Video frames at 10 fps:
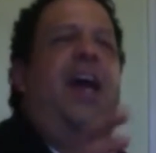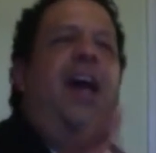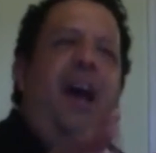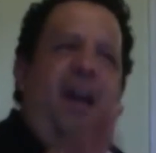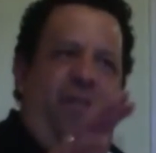
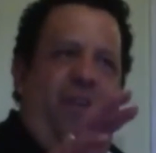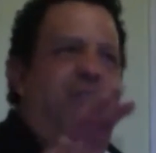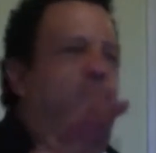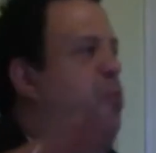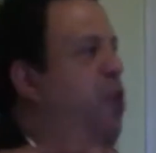at
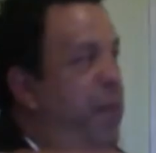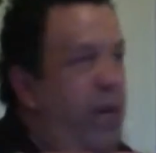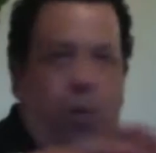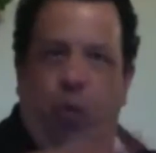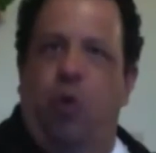first you put them in
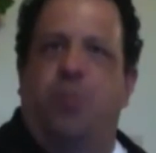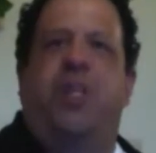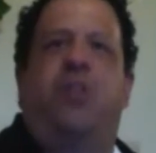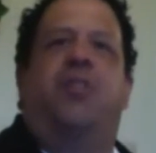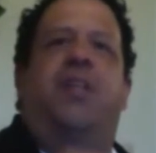groups
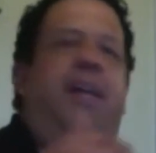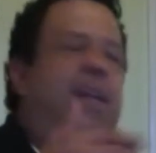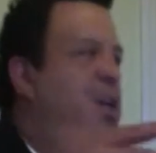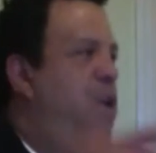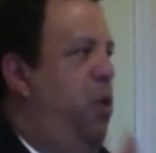and you said,
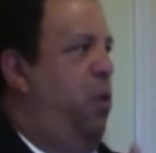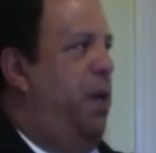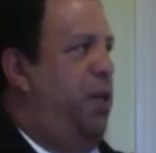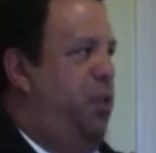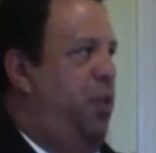you want
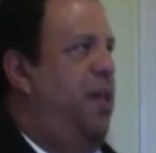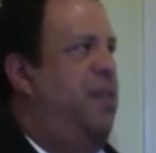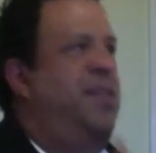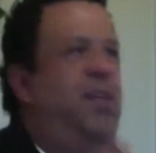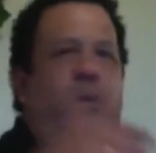to do
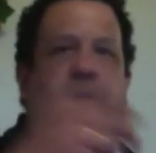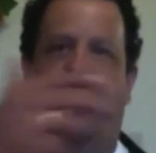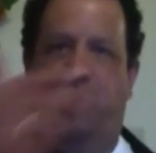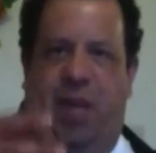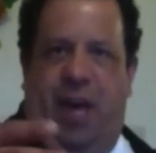this and you want
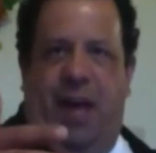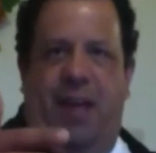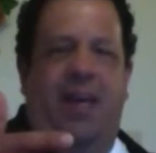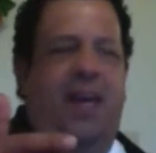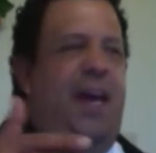to do that,
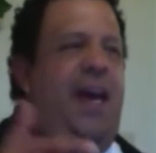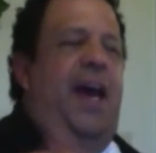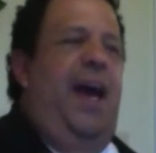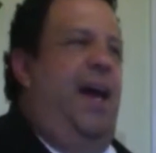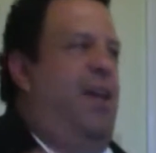
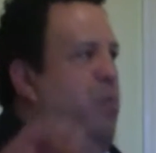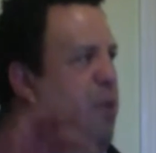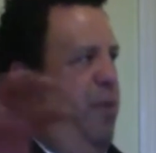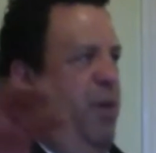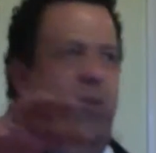and you put
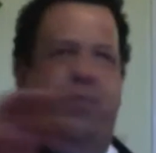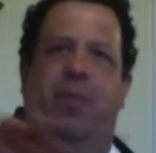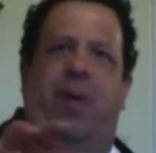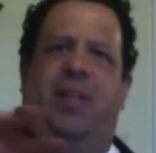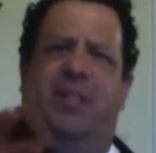them in groups
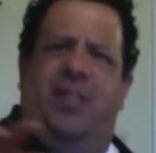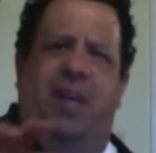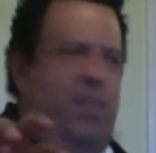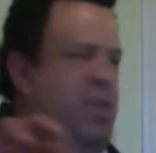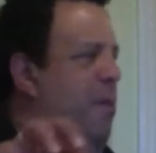about
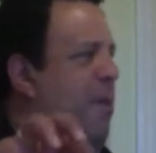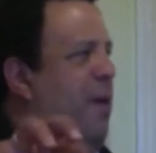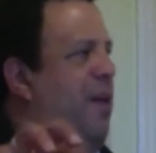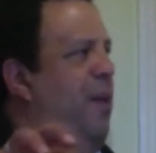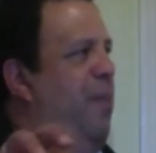discussion
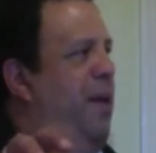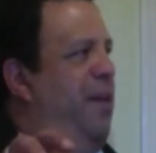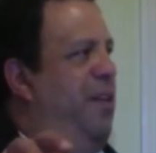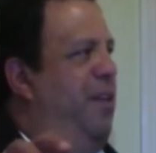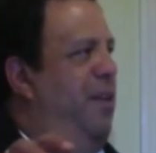
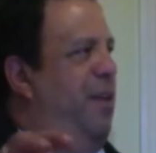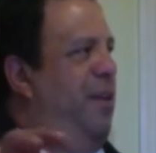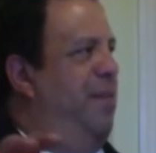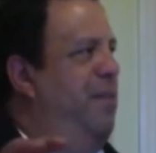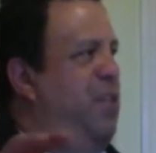about the
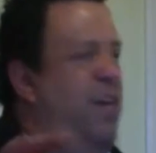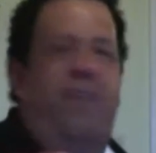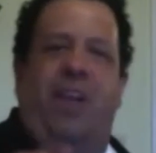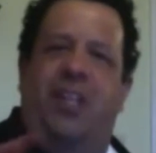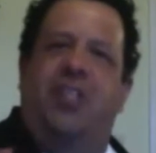
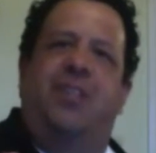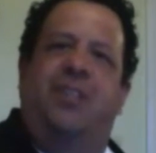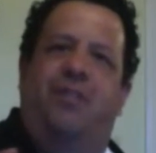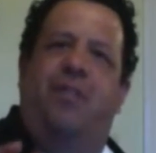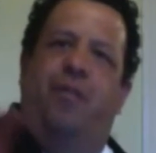definitions
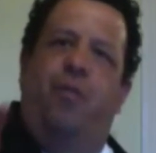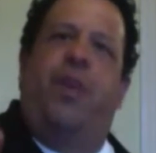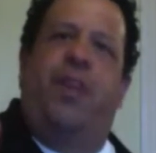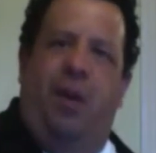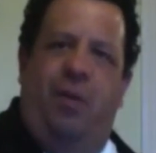of what
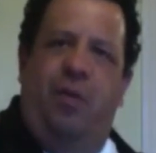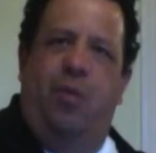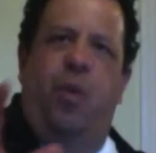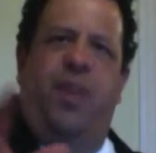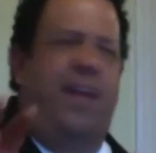they
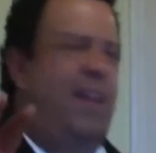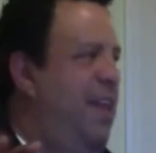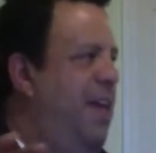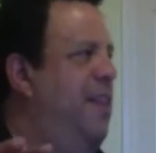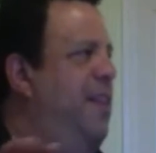
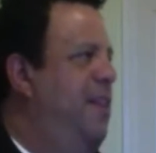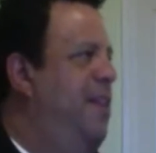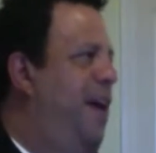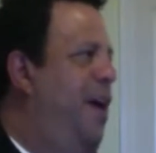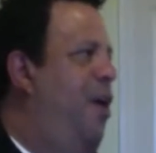think
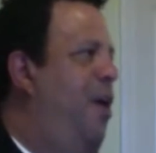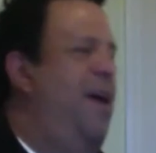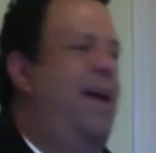they are,